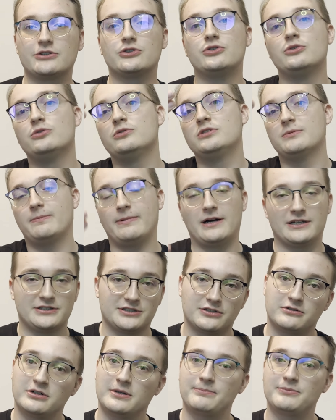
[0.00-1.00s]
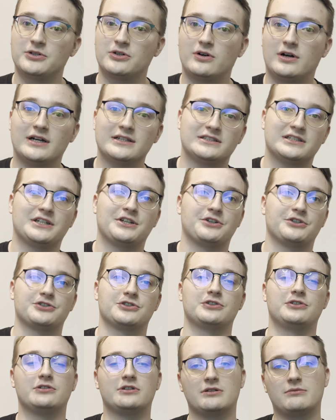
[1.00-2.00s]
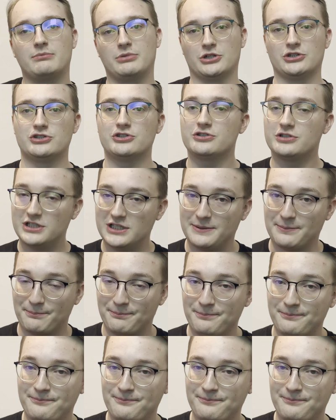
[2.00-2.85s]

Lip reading: to deposit crypto onto here so you can build your team.